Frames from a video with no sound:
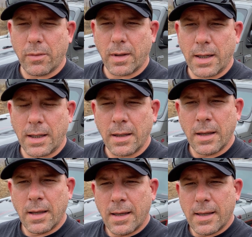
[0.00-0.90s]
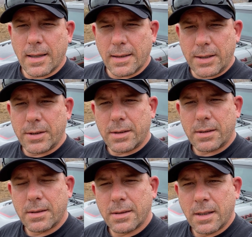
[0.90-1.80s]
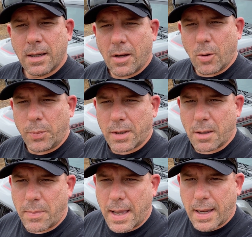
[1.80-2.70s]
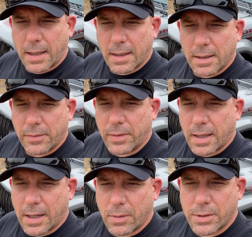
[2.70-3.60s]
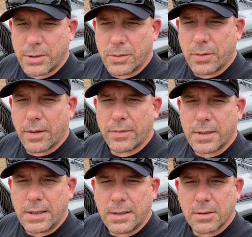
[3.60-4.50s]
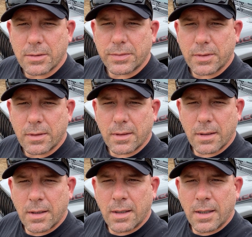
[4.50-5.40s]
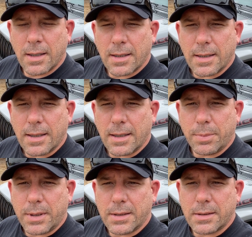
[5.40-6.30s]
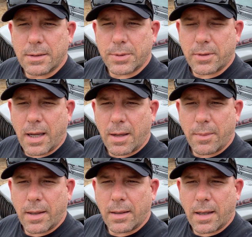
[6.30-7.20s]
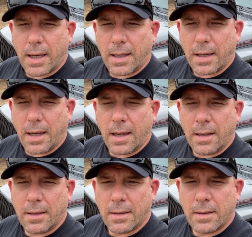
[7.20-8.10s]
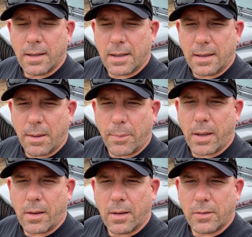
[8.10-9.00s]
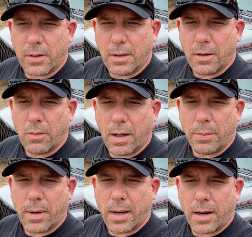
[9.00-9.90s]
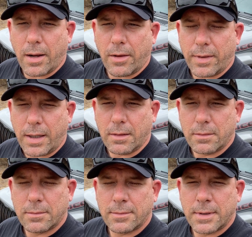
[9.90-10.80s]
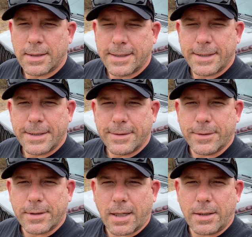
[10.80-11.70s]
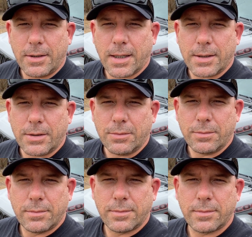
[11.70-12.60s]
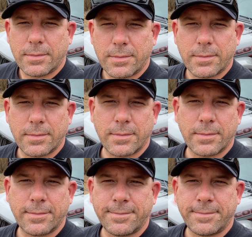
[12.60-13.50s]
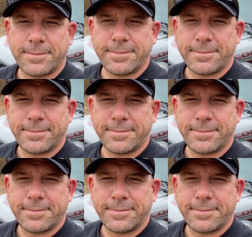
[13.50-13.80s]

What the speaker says: Overlanding Allegiance. Hope you come back. If you like what you have seen so far, please subscribe and like and hit that bell so you know when I put out another video. Talk to you guys soon.